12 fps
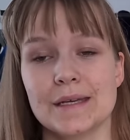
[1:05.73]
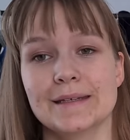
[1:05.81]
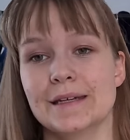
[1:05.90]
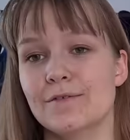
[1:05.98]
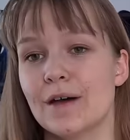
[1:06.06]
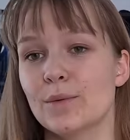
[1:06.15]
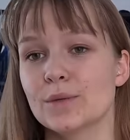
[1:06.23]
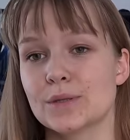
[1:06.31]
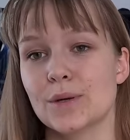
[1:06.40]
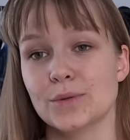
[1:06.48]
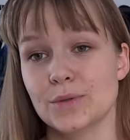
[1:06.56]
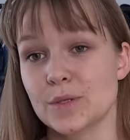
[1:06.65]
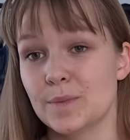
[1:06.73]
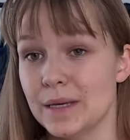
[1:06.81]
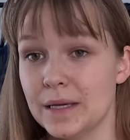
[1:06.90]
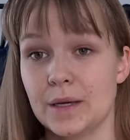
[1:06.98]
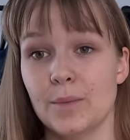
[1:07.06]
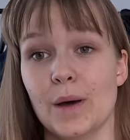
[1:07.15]
And if I was going to
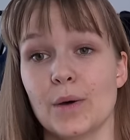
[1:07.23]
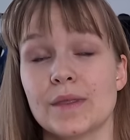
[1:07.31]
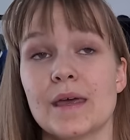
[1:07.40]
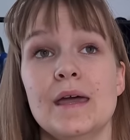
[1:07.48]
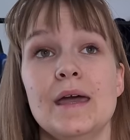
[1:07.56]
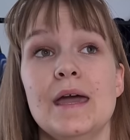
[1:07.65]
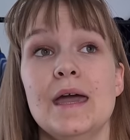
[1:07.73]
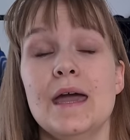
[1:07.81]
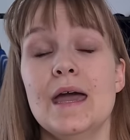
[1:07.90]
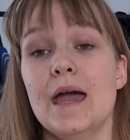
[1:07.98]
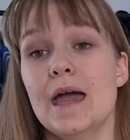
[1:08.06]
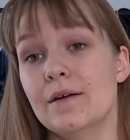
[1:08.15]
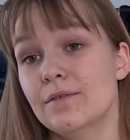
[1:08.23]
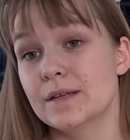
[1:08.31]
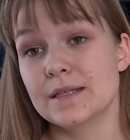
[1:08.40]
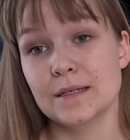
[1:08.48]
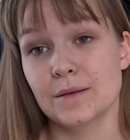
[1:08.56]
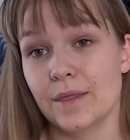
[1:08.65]
speak about every
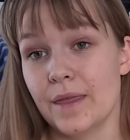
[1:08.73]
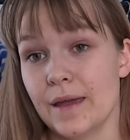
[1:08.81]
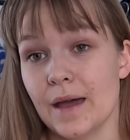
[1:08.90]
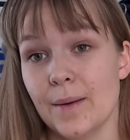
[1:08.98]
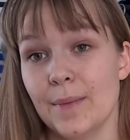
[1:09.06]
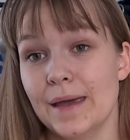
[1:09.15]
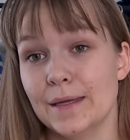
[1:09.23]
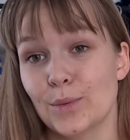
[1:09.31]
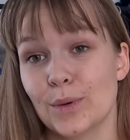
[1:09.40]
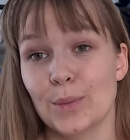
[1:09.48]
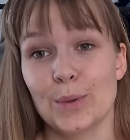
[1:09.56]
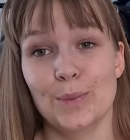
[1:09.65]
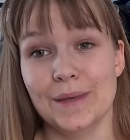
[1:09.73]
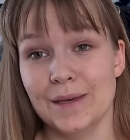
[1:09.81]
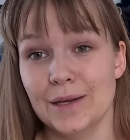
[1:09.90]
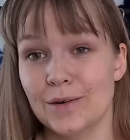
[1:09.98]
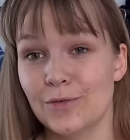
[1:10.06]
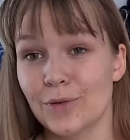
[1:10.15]
single thing I made, we would be
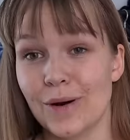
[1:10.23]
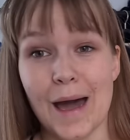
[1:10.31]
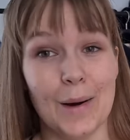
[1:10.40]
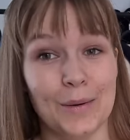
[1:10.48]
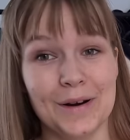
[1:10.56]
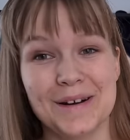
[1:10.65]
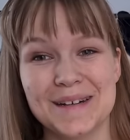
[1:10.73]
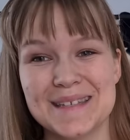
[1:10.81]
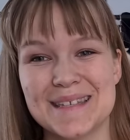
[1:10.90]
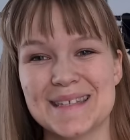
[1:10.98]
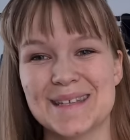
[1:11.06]
here for hours.